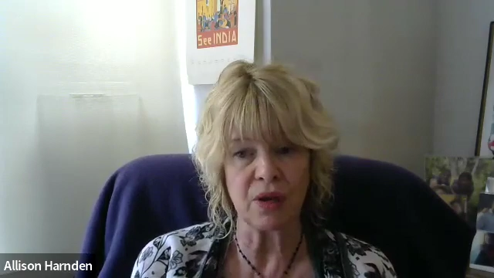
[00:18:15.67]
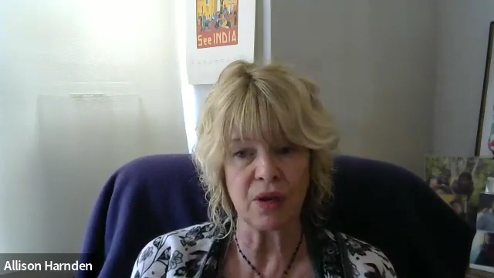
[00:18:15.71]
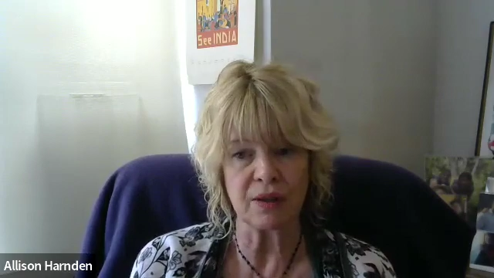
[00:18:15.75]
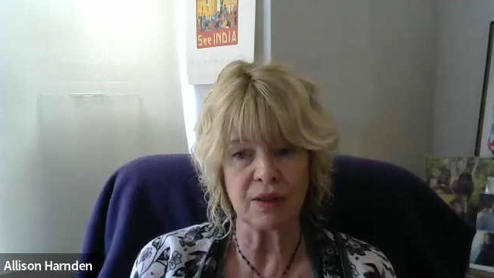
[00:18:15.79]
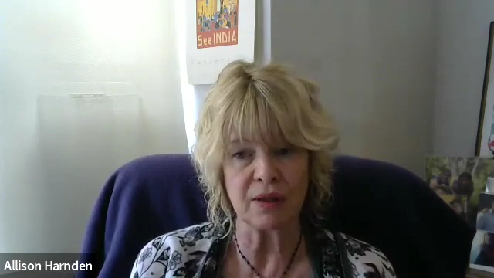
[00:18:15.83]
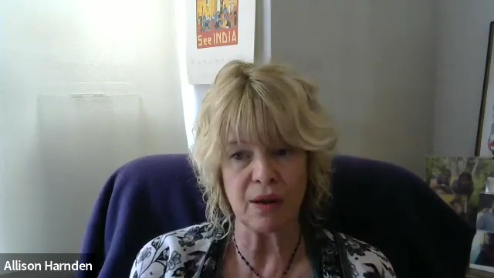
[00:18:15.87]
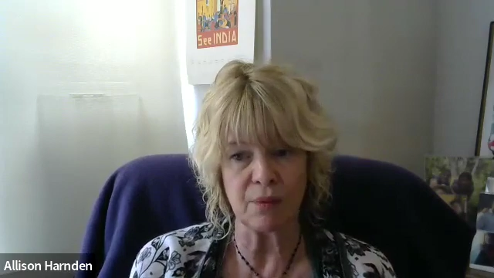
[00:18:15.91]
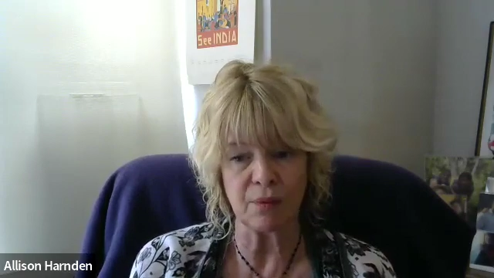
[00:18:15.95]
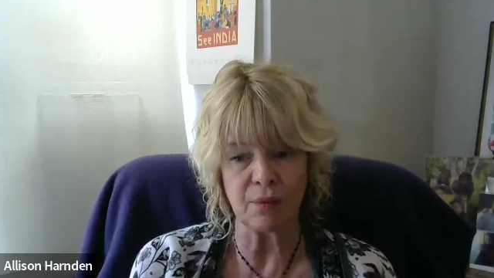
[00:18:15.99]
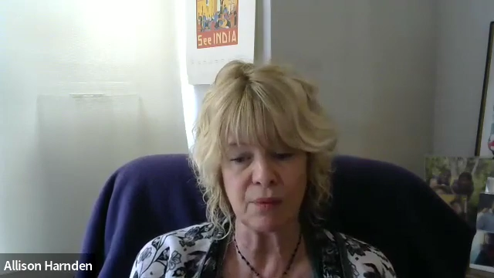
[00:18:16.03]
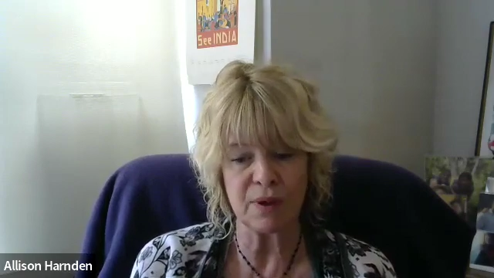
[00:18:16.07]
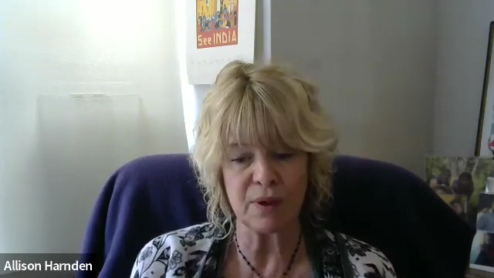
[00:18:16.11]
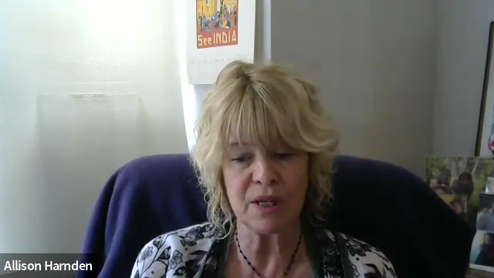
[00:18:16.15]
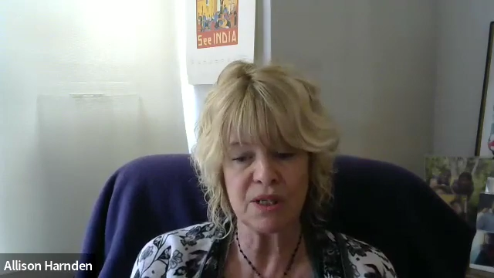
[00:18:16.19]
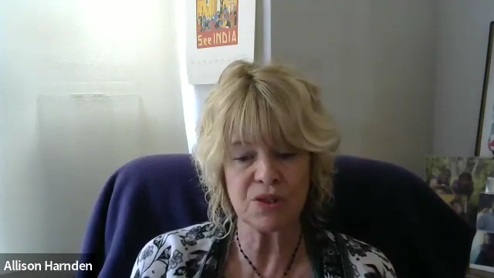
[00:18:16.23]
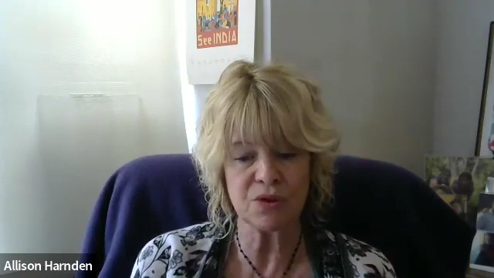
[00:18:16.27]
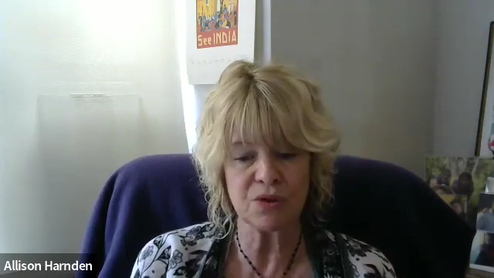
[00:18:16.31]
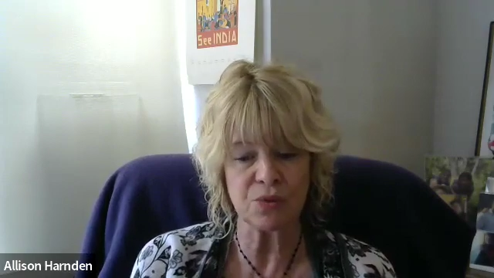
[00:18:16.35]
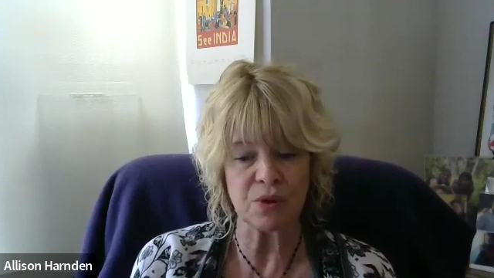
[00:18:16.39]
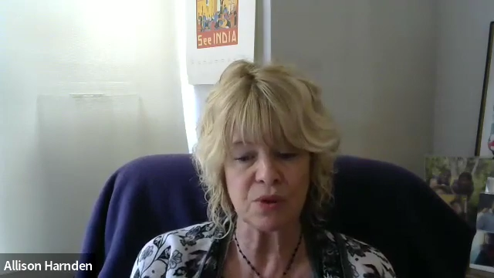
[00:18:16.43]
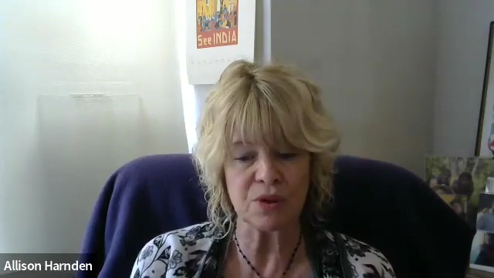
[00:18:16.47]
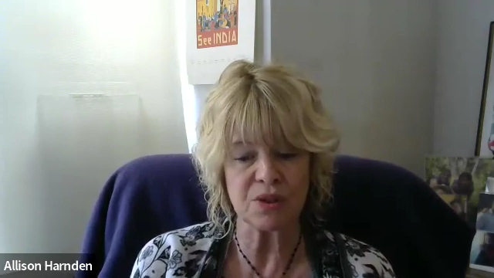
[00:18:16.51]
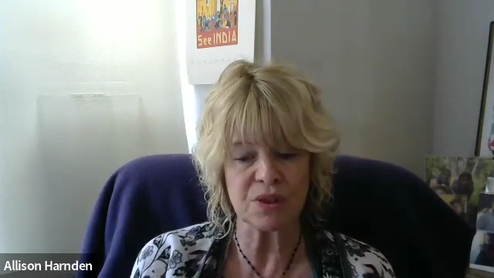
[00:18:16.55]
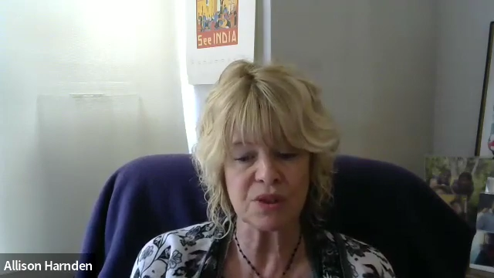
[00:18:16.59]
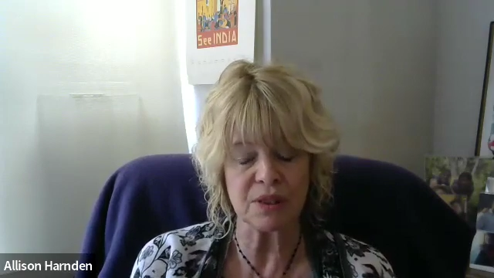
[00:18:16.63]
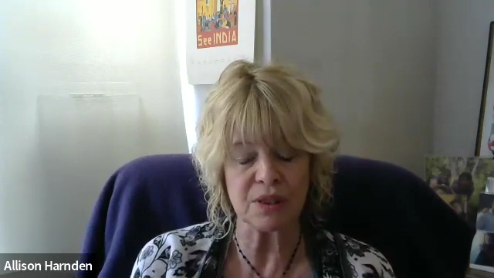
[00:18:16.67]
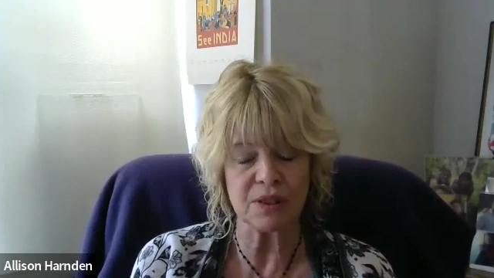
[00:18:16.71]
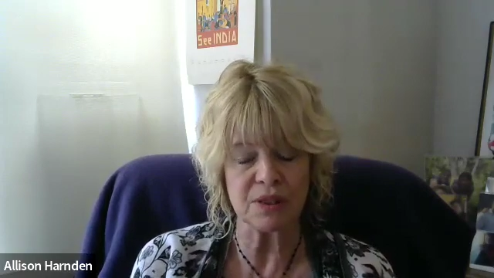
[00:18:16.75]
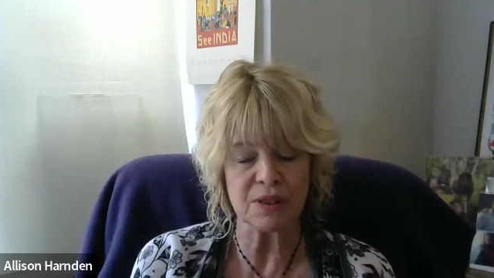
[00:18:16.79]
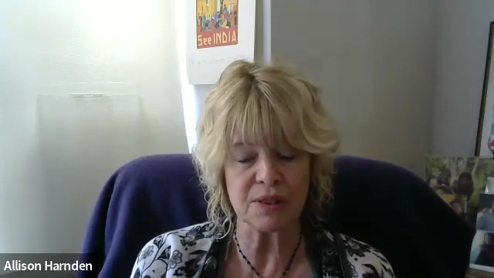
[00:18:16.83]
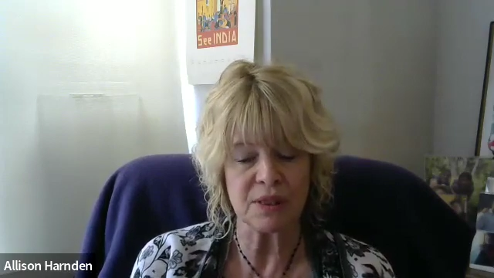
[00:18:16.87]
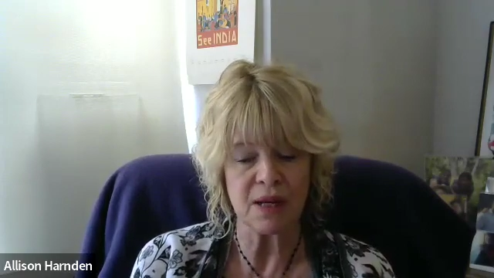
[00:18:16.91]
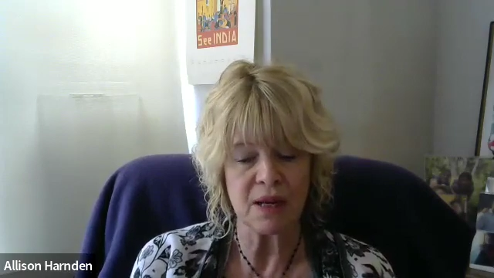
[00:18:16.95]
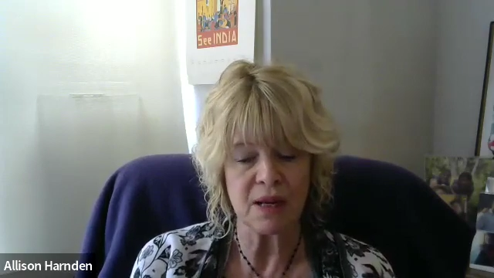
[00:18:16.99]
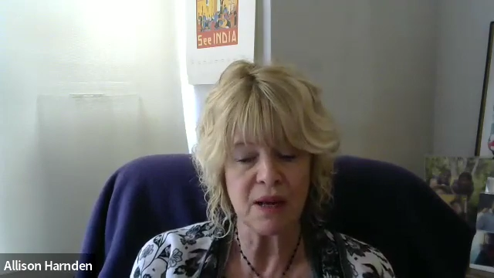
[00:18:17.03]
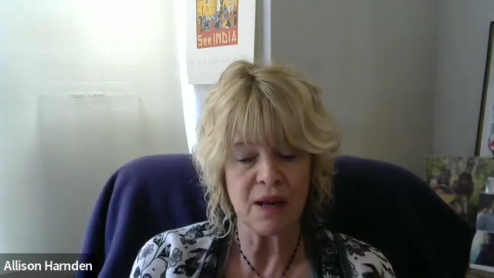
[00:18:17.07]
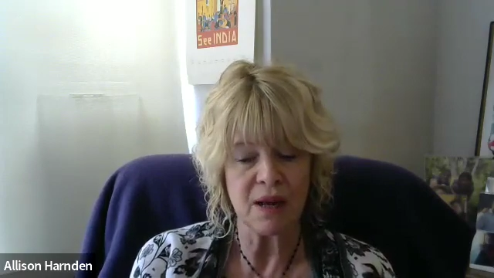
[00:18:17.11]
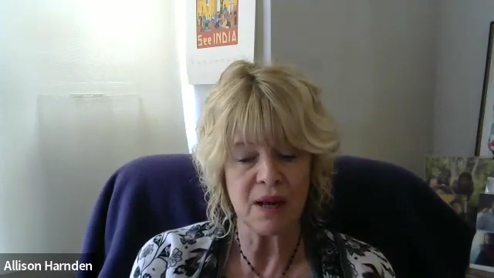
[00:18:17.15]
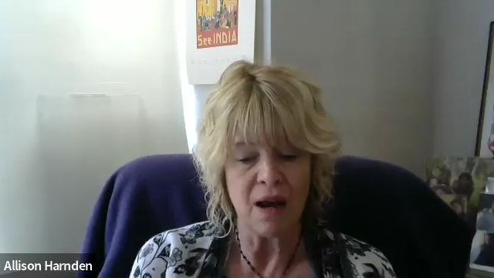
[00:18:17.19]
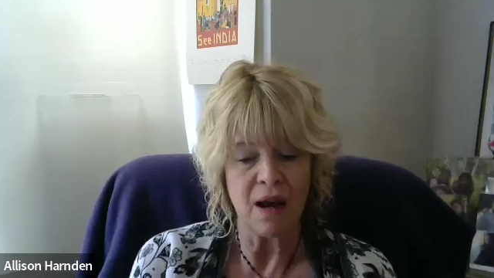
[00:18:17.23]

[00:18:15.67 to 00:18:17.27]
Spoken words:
get them resources.